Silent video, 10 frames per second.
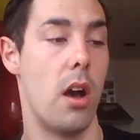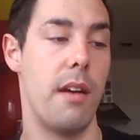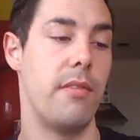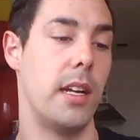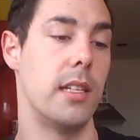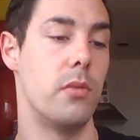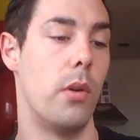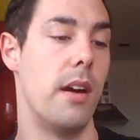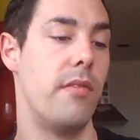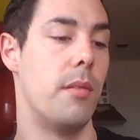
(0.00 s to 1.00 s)
I think it's
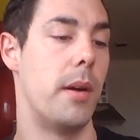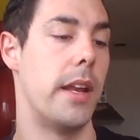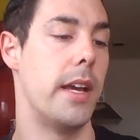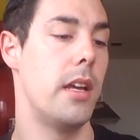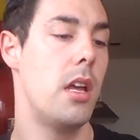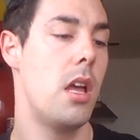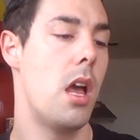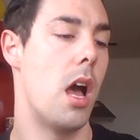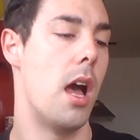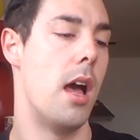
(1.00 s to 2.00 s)
worth the money.
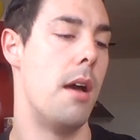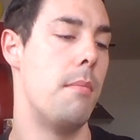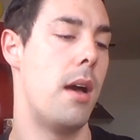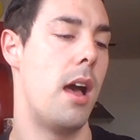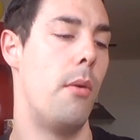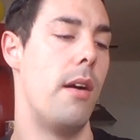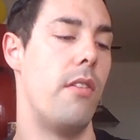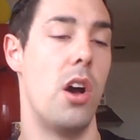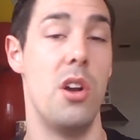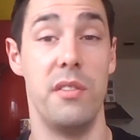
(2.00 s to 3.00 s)
However,
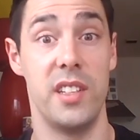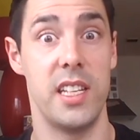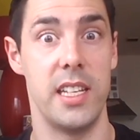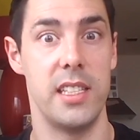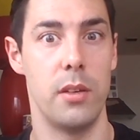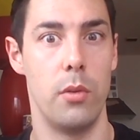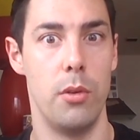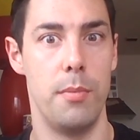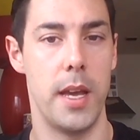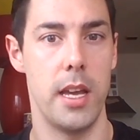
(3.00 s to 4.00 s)
overseas it
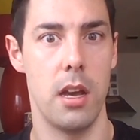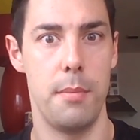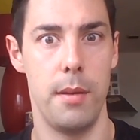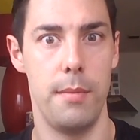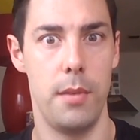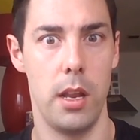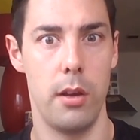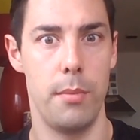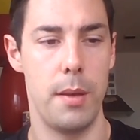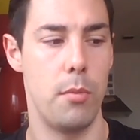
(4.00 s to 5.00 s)
will be a
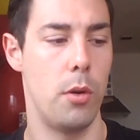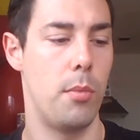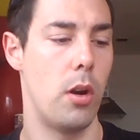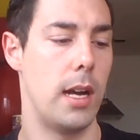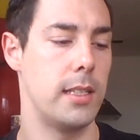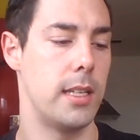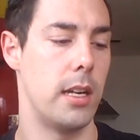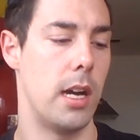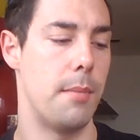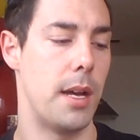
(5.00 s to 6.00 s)
little bit more pricey,
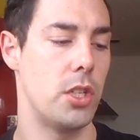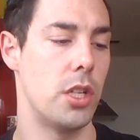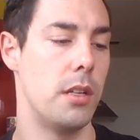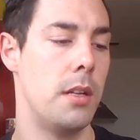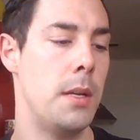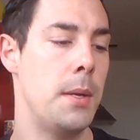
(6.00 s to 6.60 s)
I imagine.